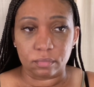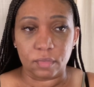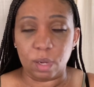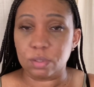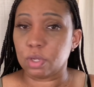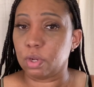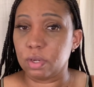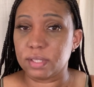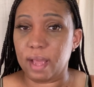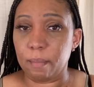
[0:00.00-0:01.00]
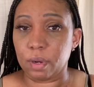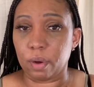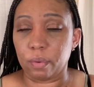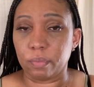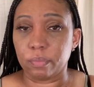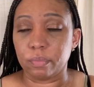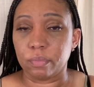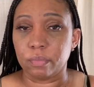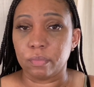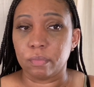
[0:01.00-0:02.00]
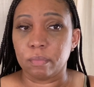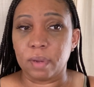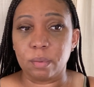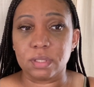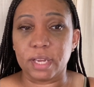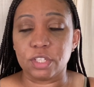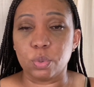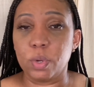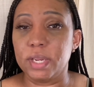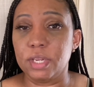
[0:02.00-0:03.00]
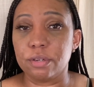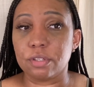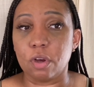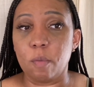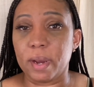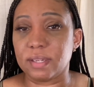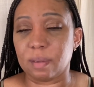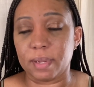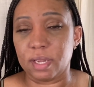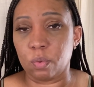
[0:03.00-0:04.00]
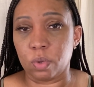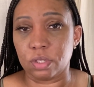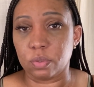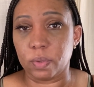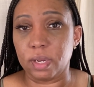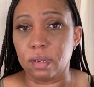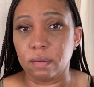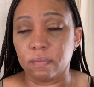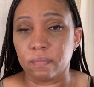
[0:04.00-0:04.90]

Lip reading: that was a long time ago. But I was like 20 years old by the time I hit 120,